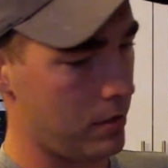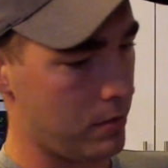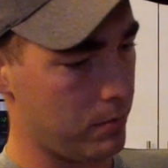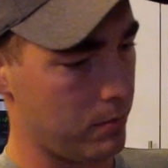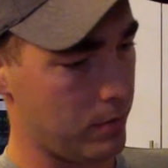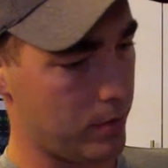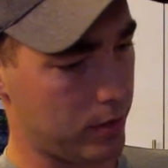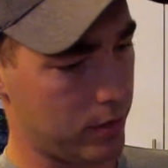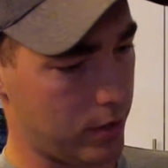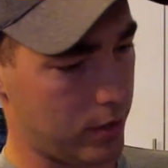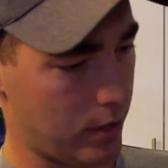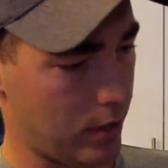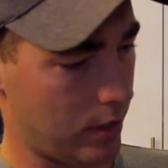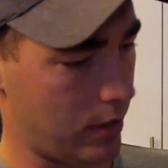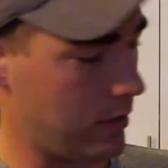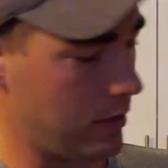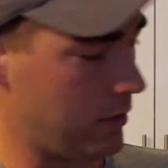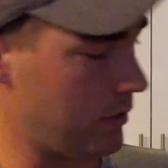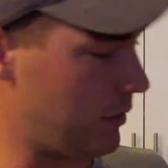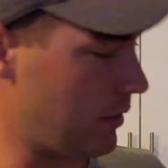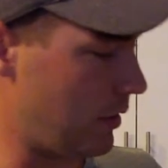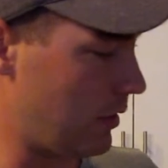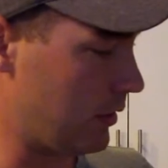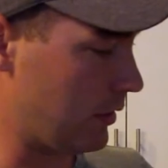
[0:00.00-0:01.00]
But
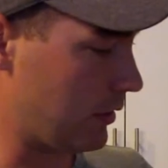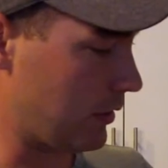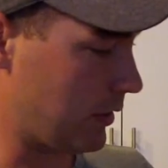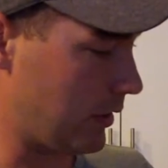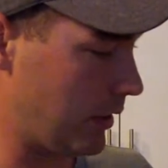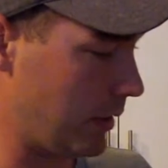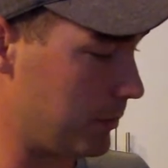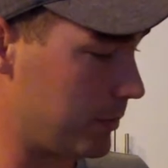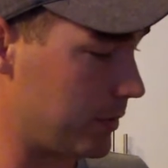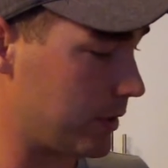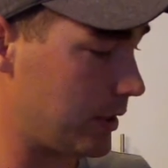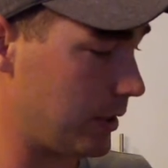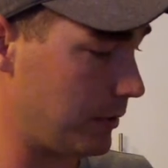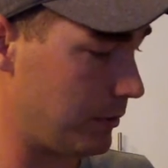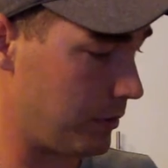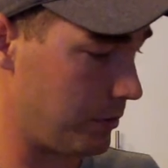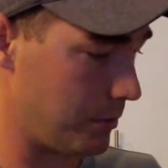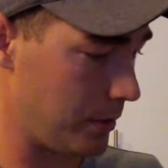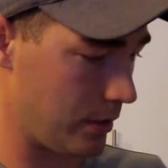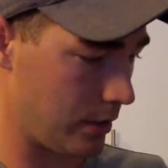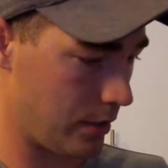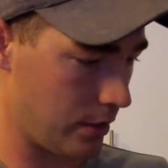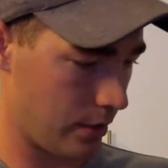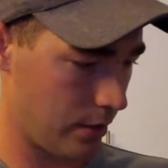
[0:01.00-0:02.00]
all the clips seem to
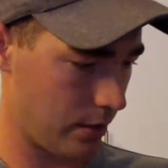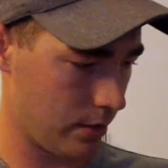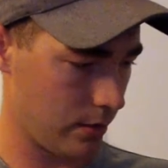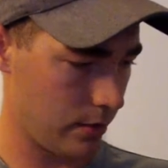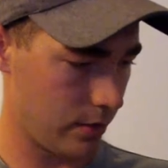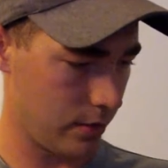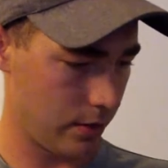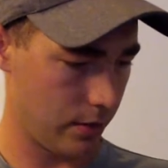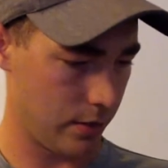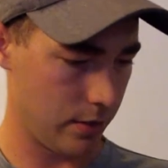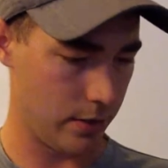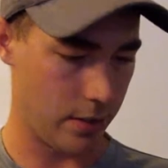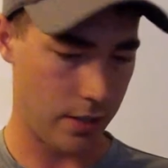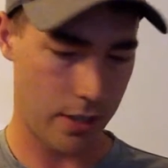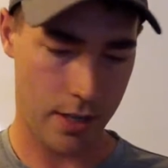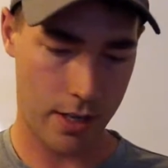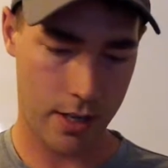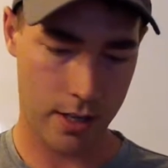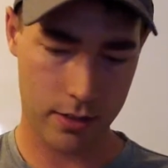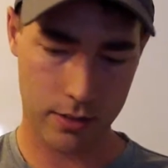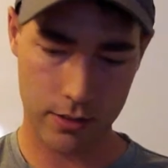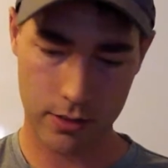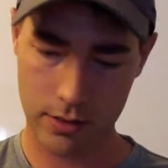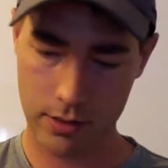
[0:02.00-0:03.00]
be there
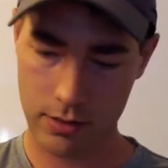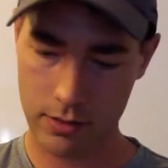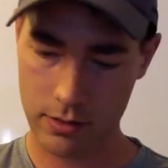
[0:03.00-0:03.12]
intact.